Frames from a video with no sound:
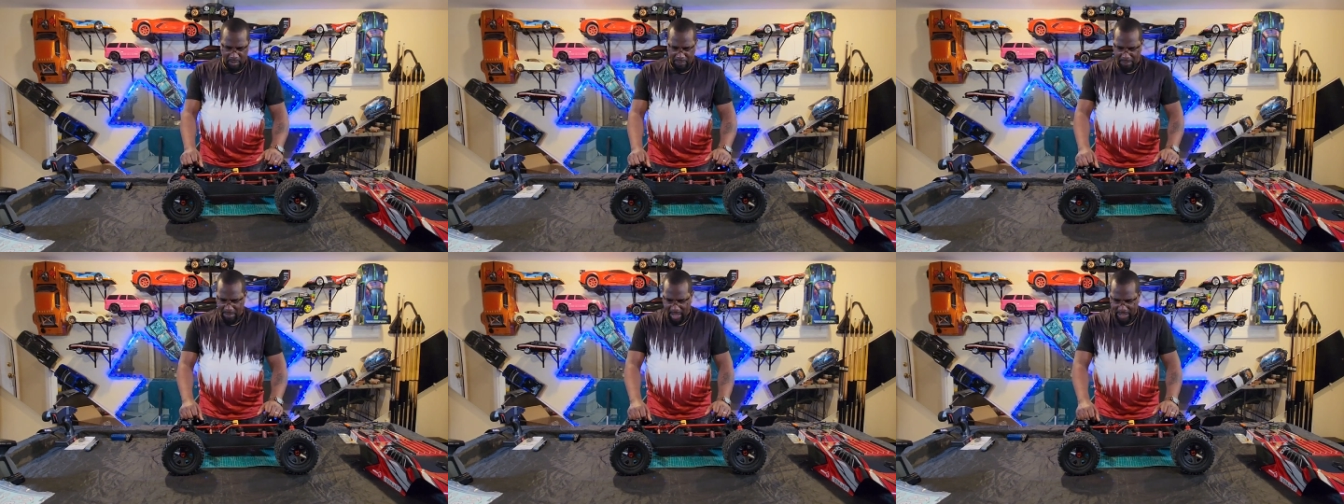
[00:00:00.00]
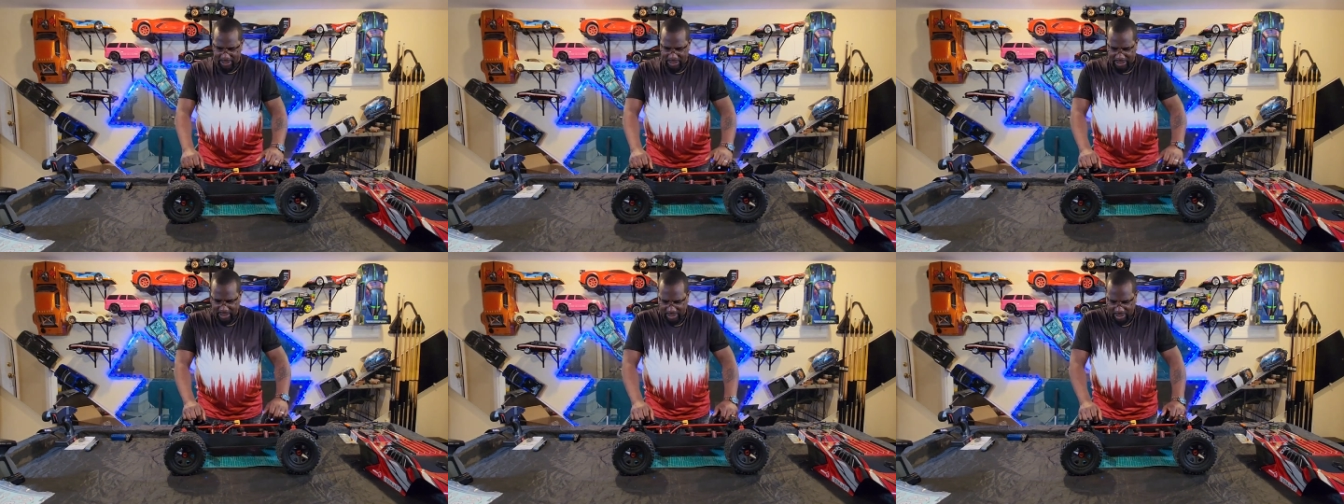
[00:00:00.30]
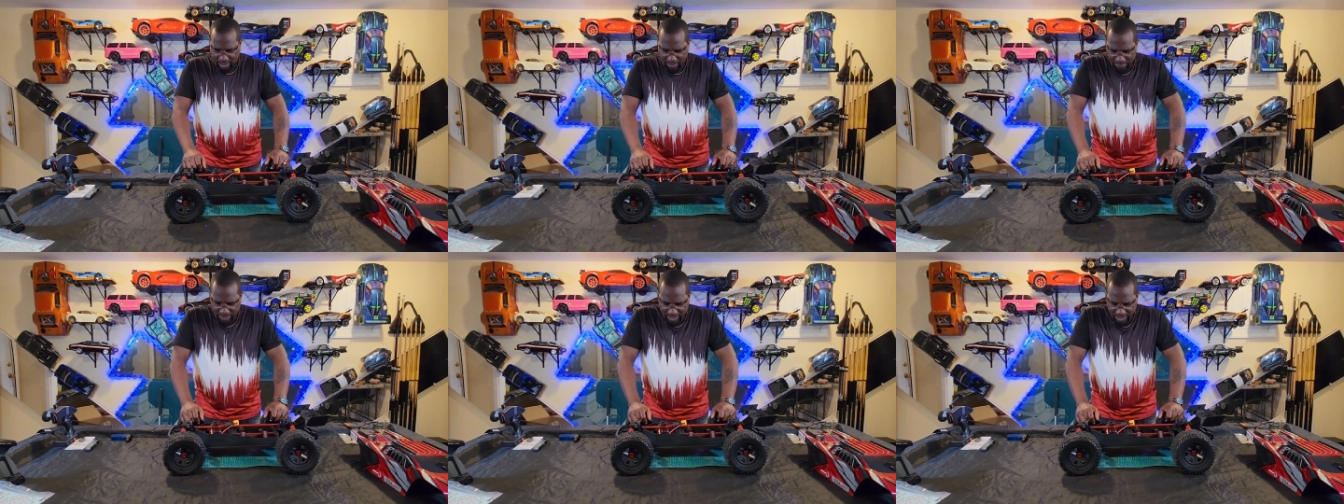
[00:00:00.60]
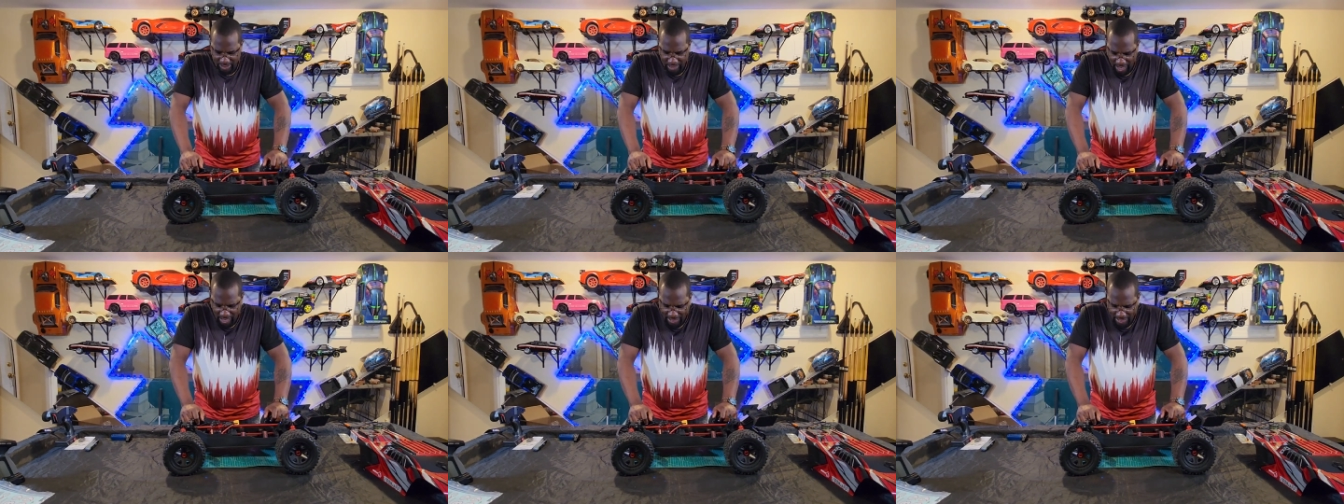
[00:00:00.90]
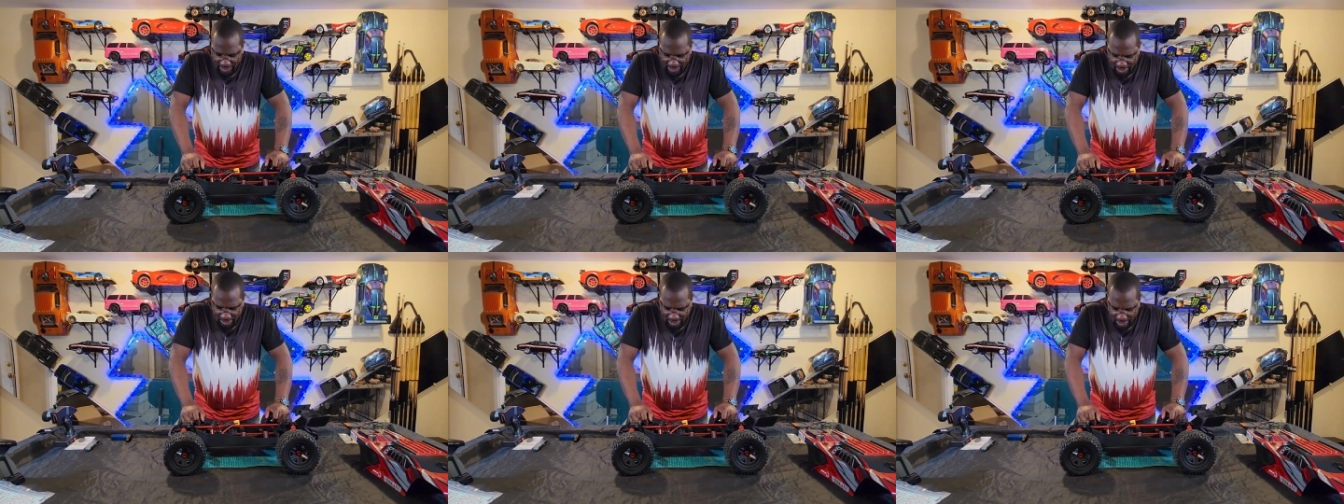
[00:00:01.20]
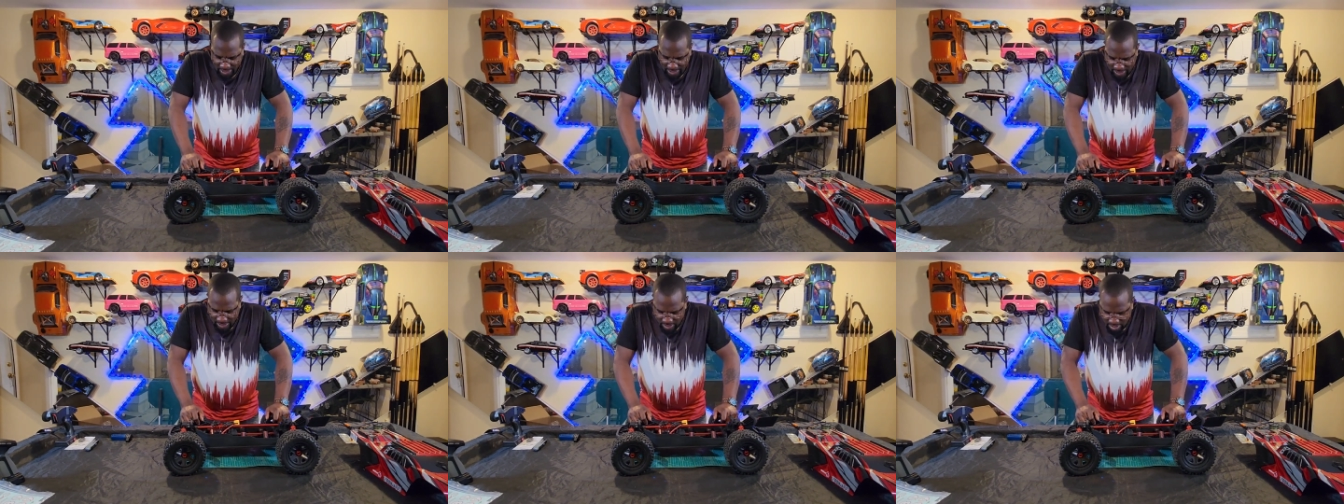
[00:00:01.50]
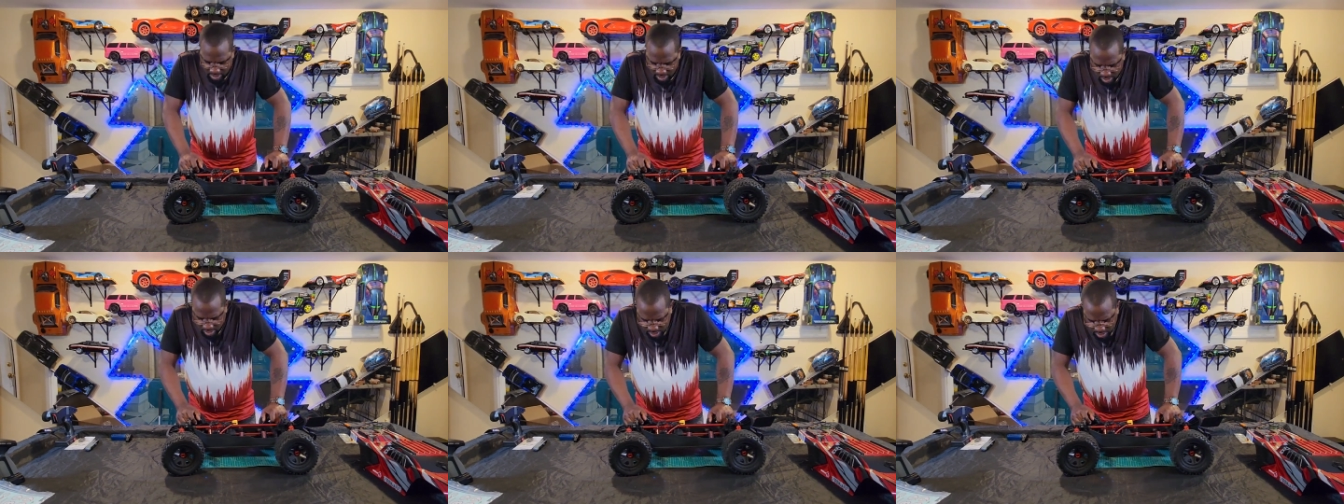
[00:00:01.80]
put my system inside here.
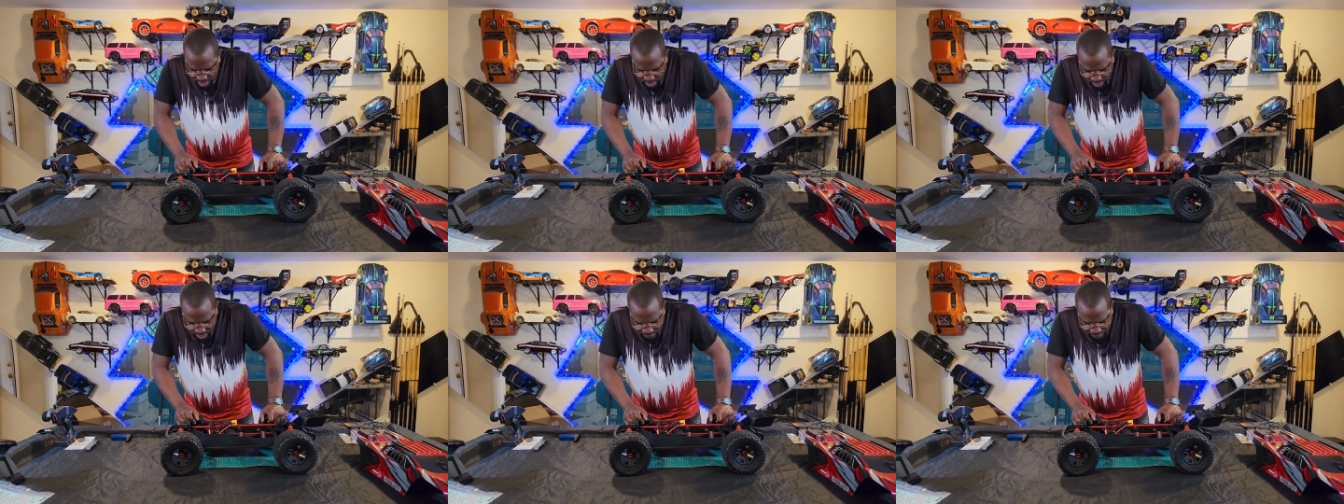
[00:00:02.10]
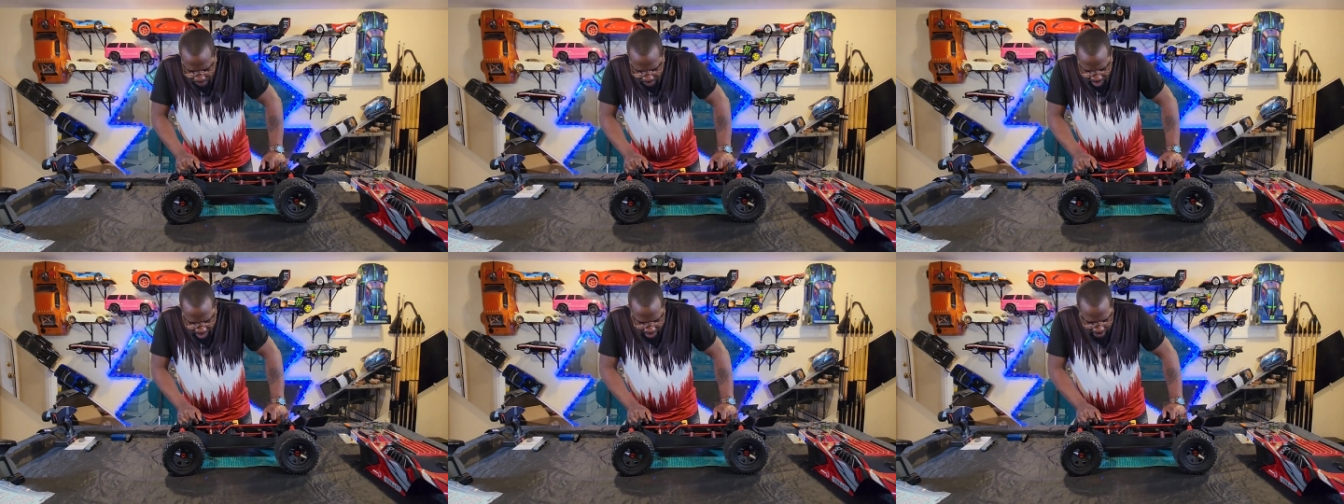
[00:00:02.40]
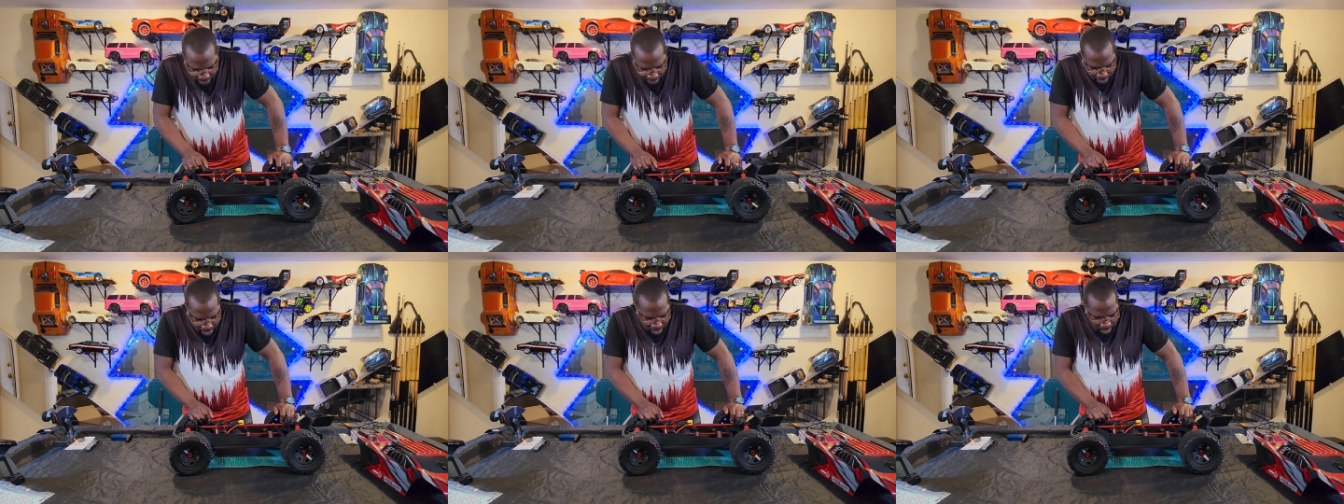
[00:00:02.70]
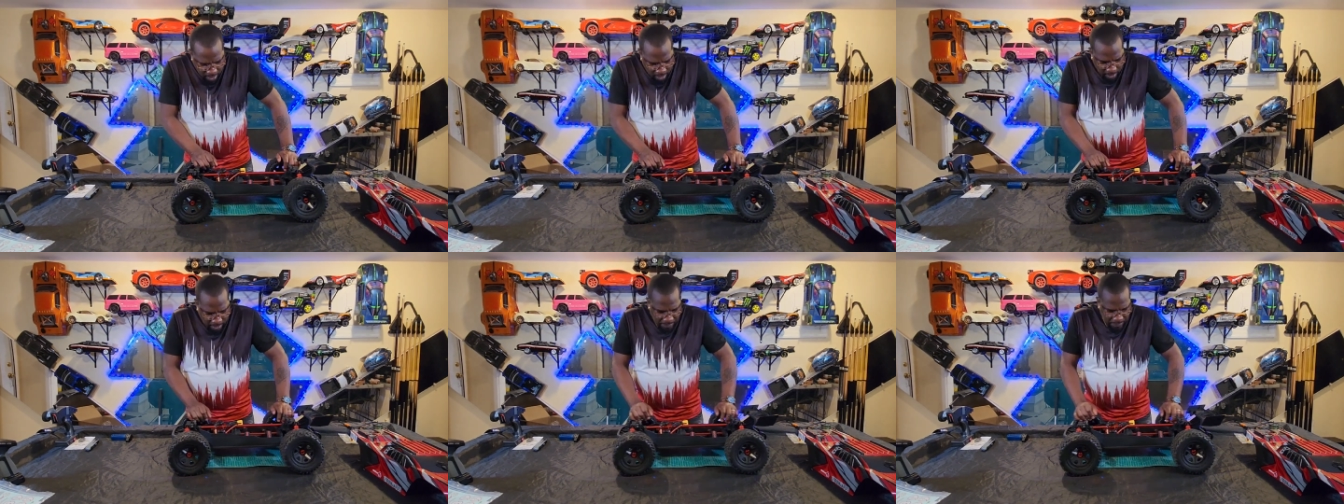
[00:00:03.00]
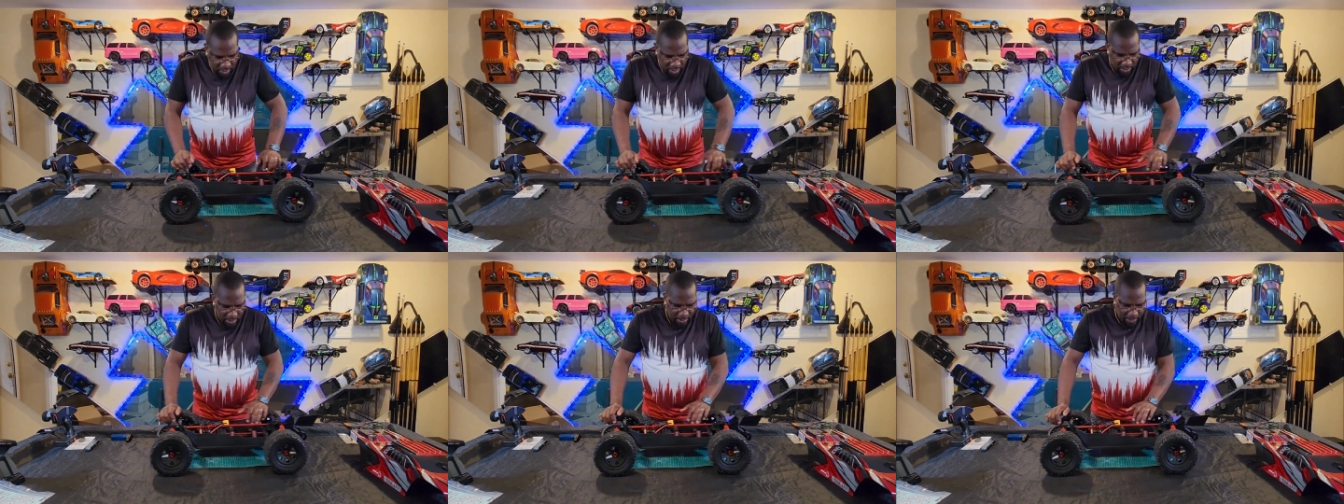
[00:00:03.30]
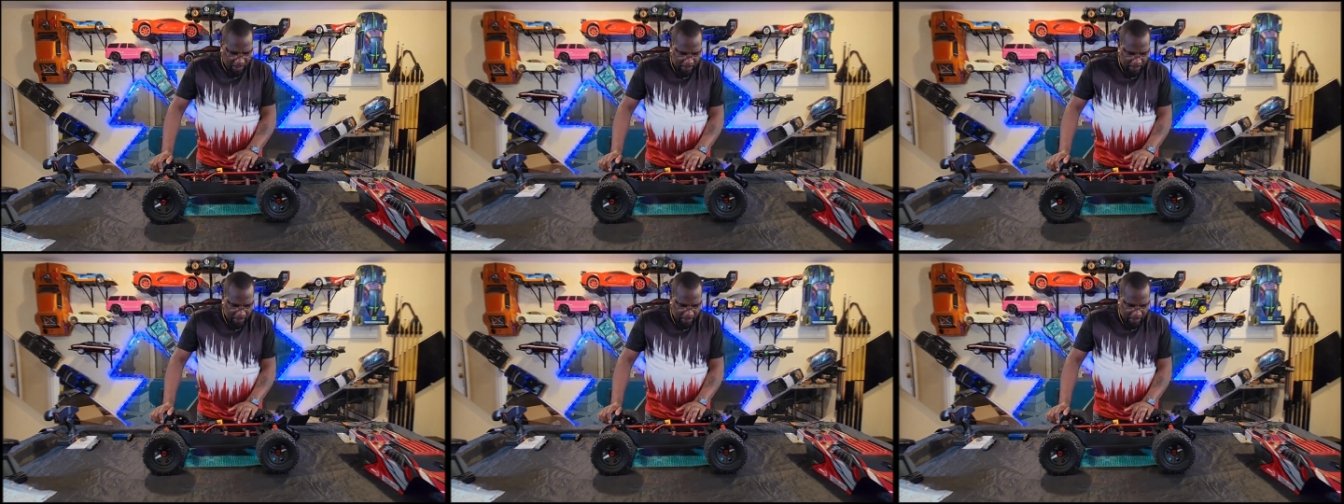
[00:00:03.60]
But um,